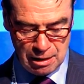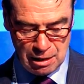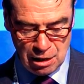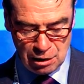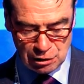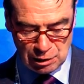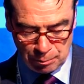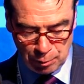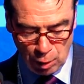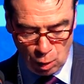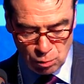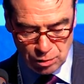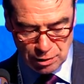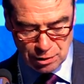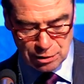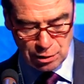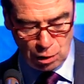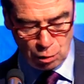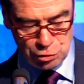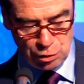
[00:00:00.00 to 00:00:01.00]
The broken
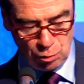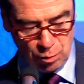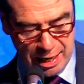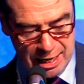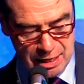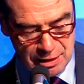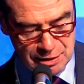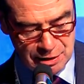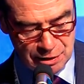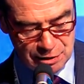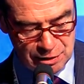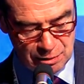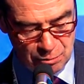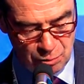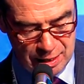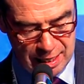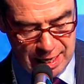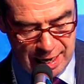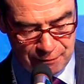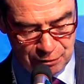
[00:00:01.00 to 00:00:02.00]
social wage system
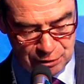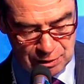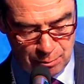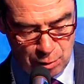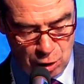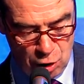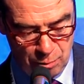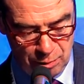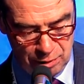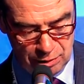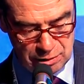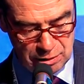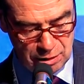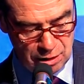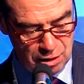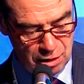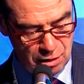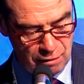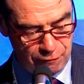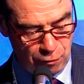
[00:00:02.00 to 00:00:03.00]
we have at the moment
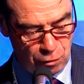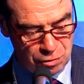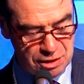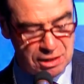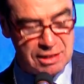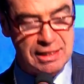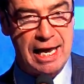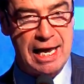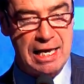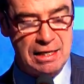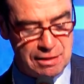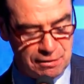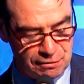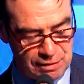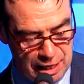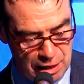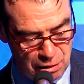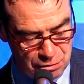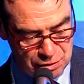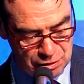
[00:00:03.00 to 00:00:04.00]
forces tens of
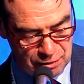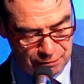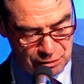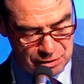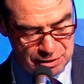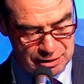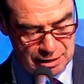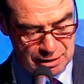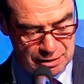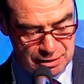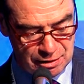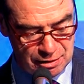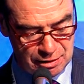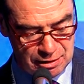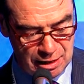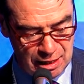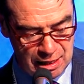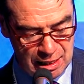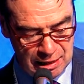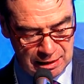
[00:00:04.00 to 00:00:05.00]
thousands of our citizens
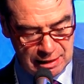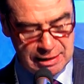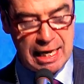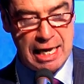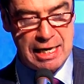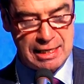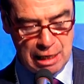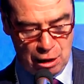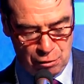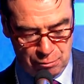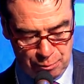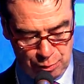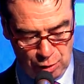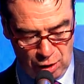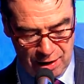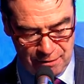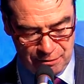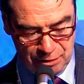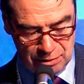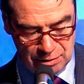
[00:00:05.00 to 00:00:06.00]
to take out
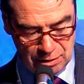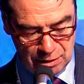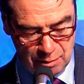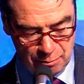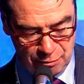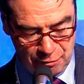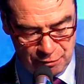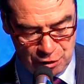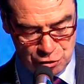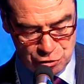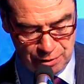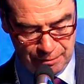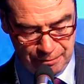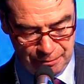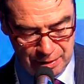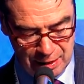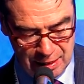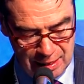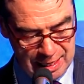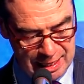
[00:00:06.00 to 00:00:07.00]
private provision
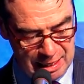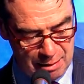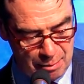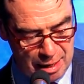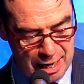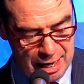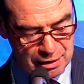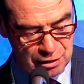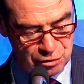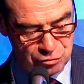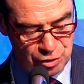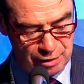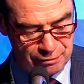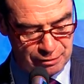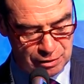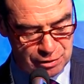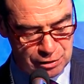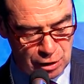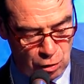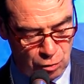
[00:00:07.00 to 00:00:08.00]
in a market driven
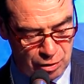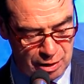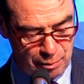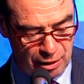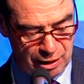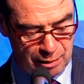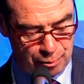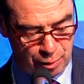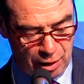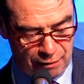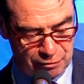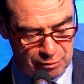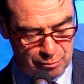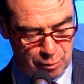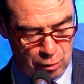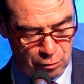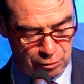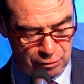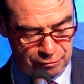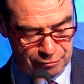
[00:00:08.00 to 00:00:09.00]
solely by the profit
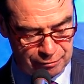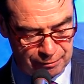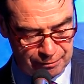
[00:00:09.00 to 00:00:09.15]
motive.